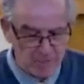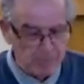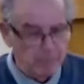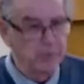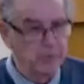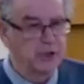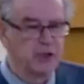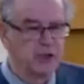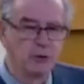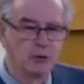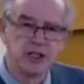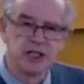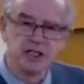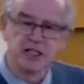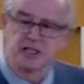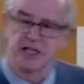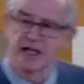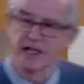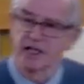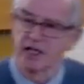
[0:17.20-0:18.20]
But to
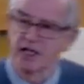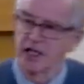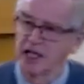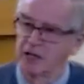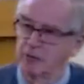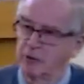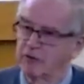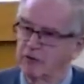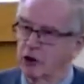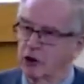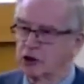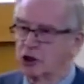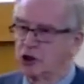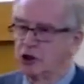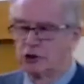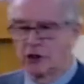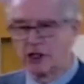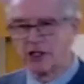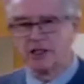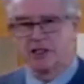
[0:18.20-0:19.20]
understand Leah, we've got to
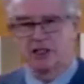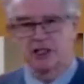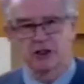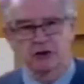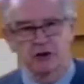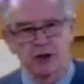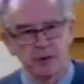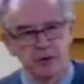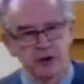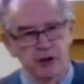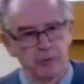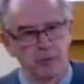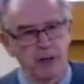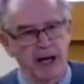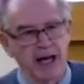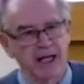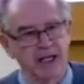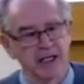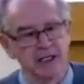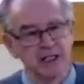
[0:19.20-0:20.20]
look in Scripture
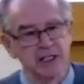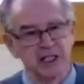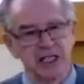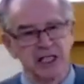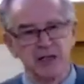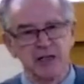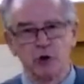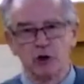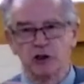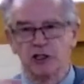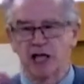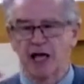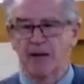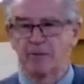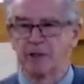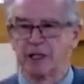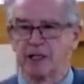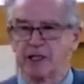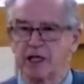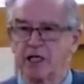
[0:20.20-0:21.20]
back and see what's
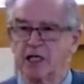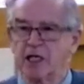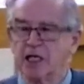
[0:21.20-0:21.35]
happening.